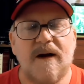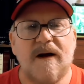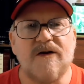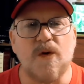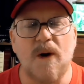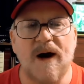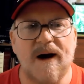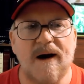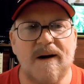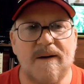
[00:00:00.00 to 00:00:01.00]
to
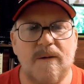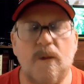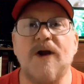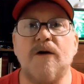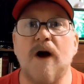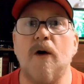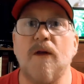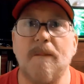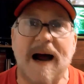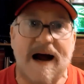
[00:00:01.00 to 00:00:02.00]
where when you go to the
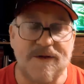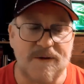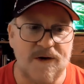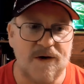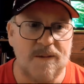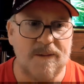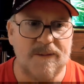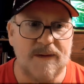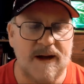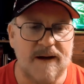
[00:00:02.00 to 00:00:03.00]
bathroom,
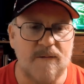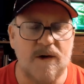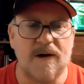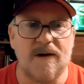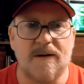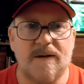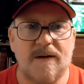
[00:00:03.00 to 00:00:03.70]
it will